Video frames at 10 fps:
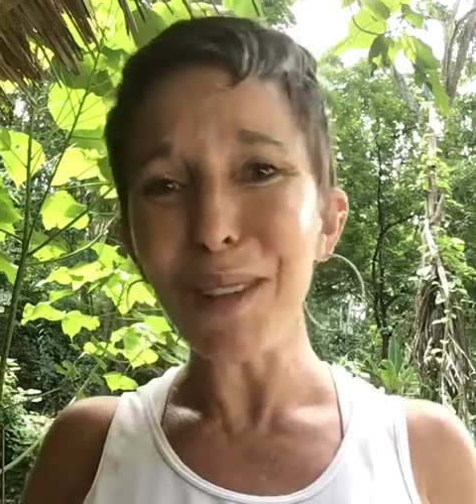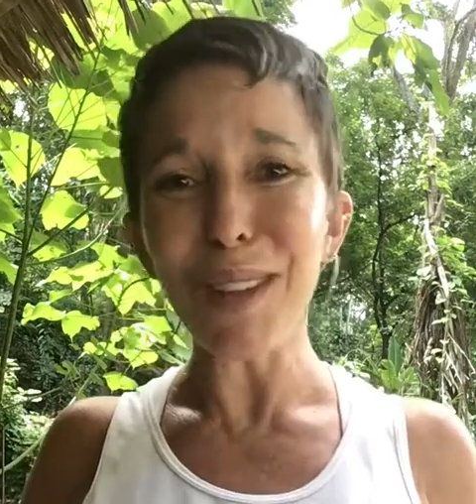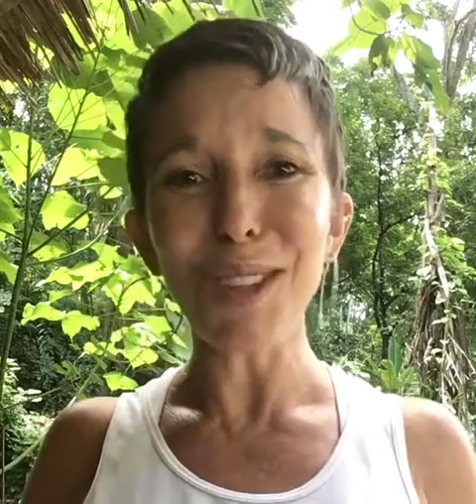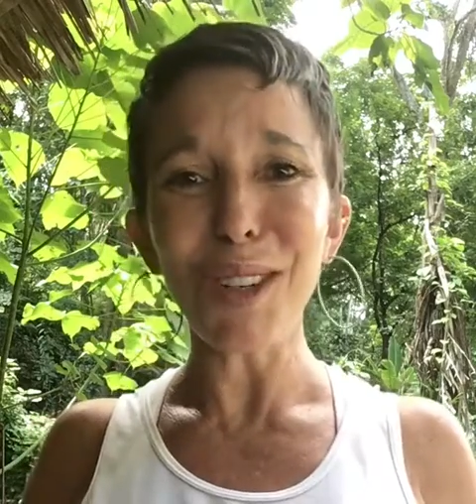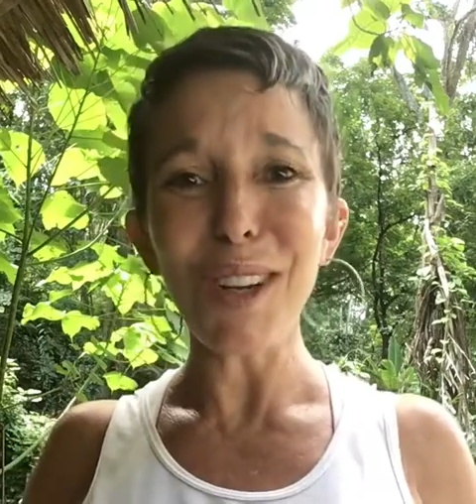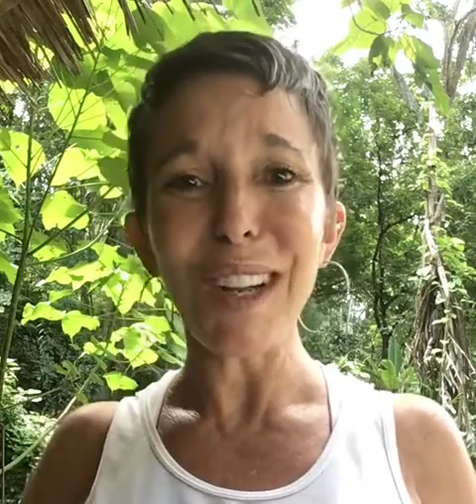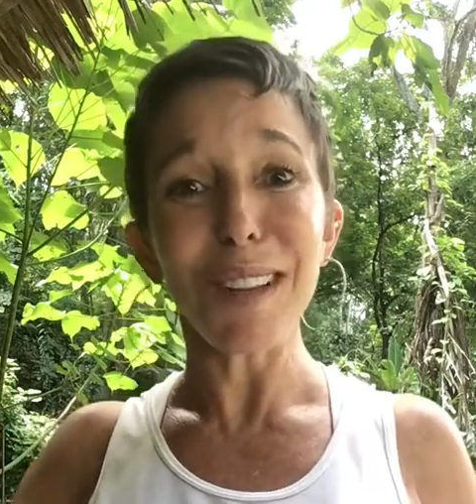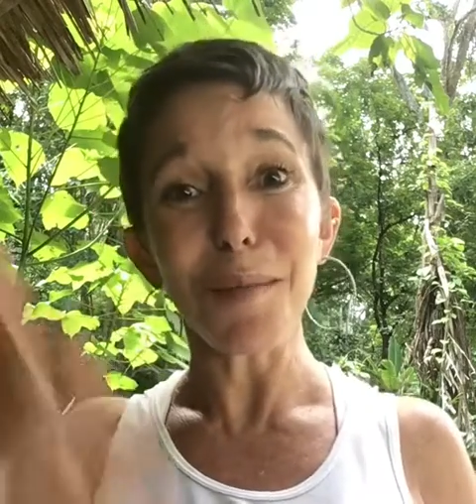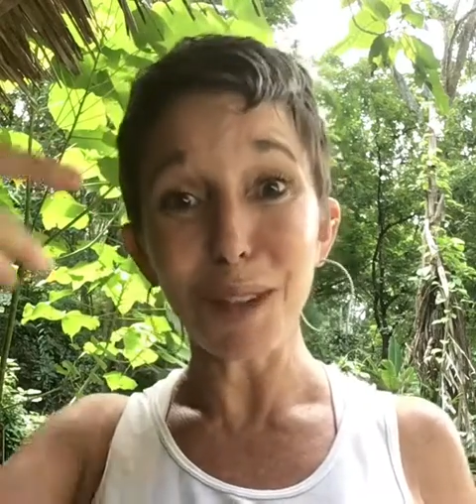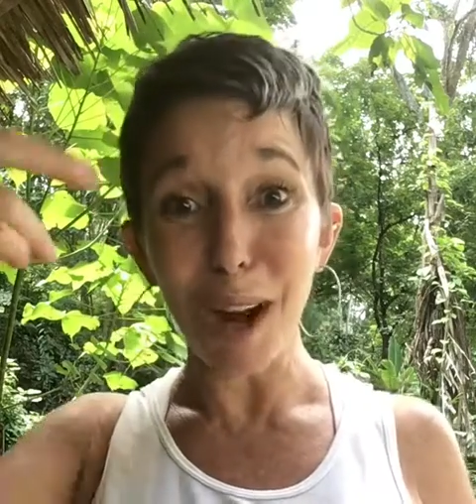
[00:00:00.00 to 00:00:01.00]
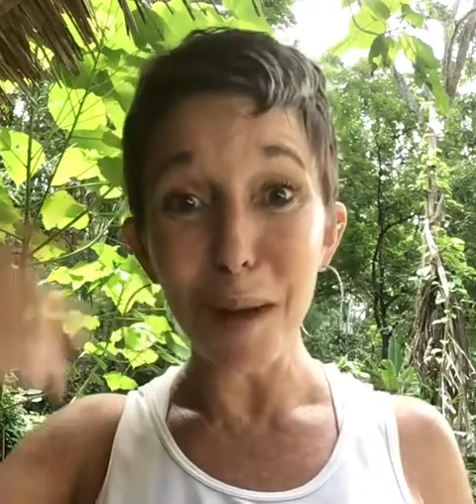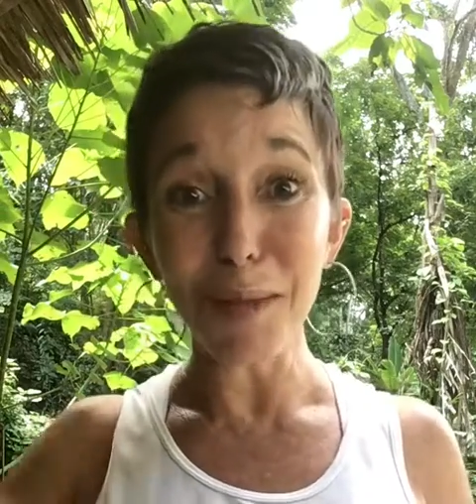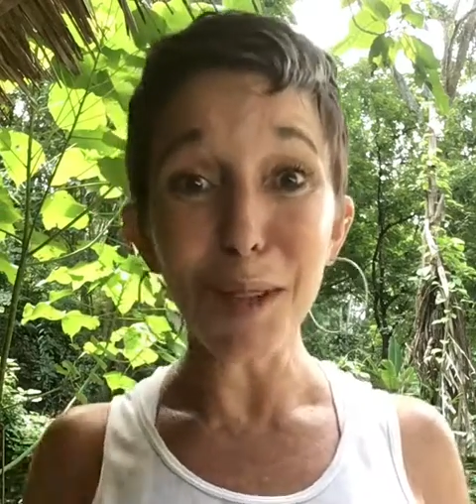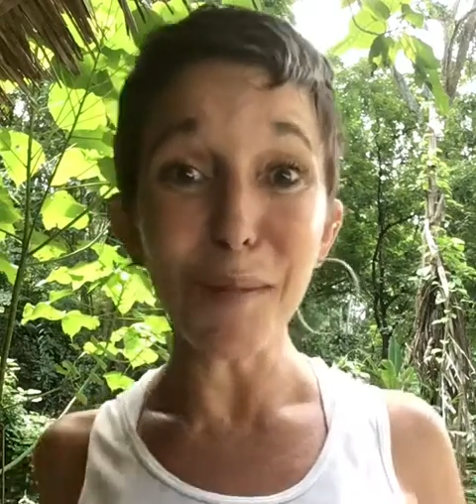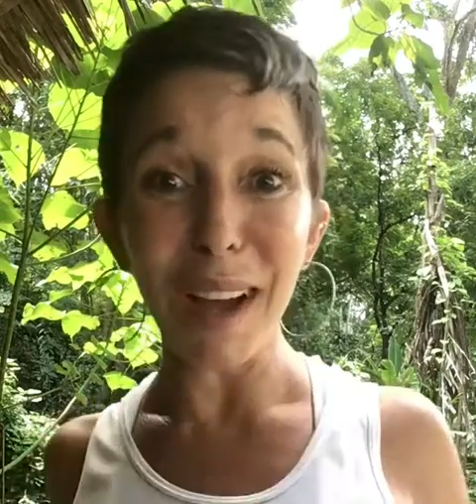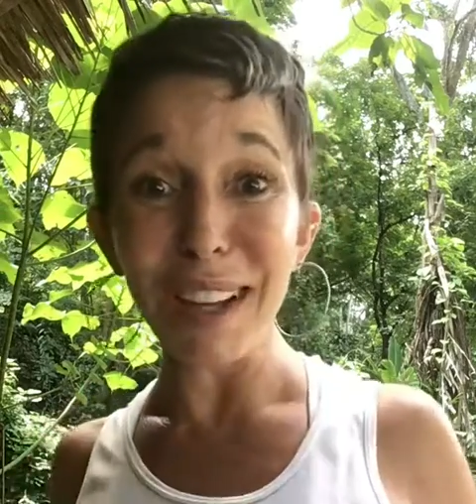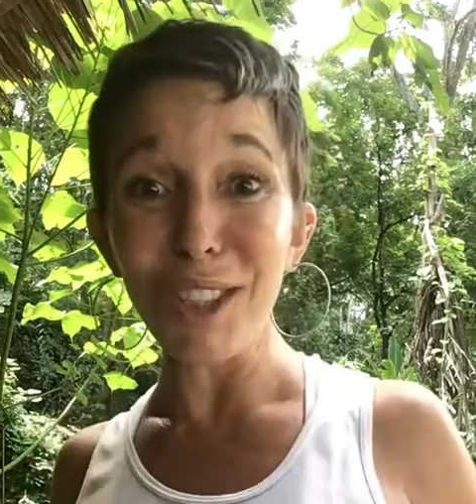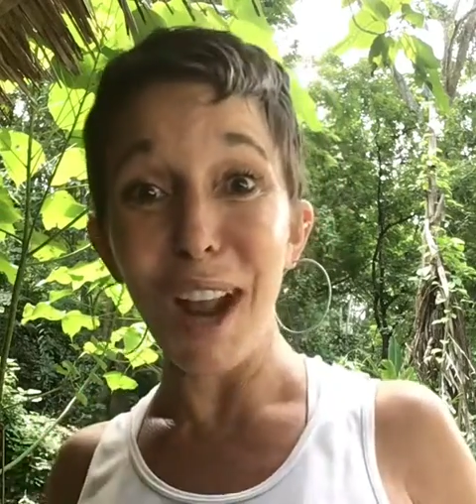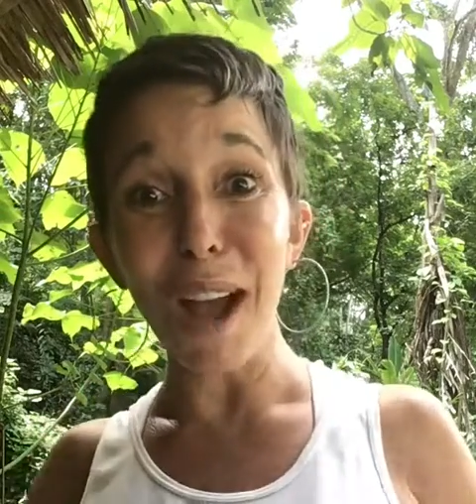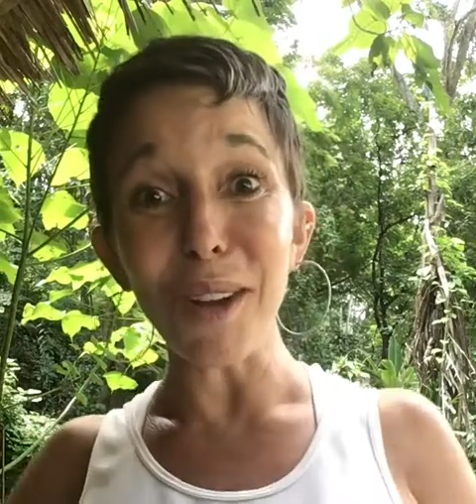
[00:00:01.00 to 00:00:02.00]
this journey. Subscribe to my
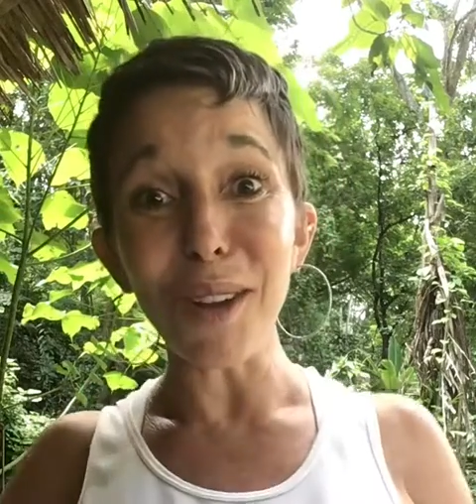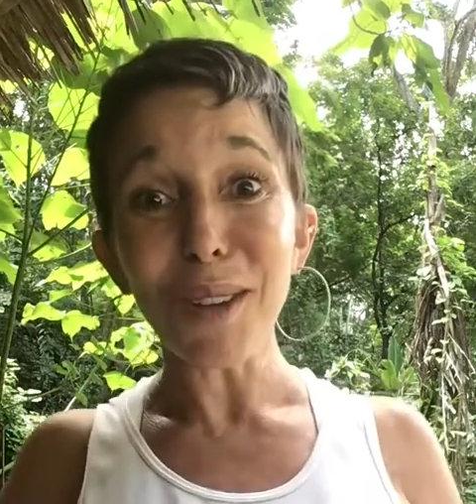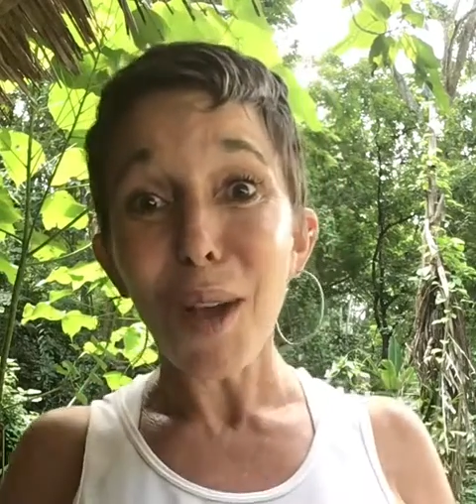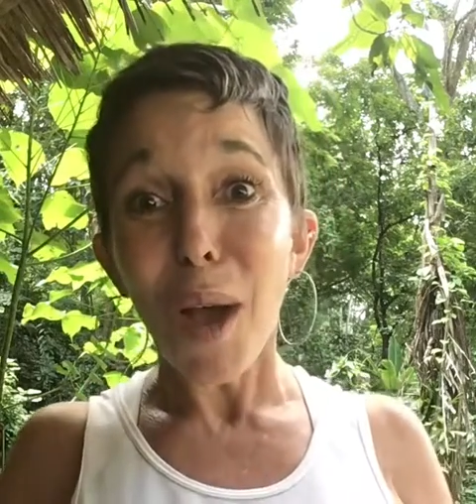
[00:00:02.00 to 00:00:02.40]
channel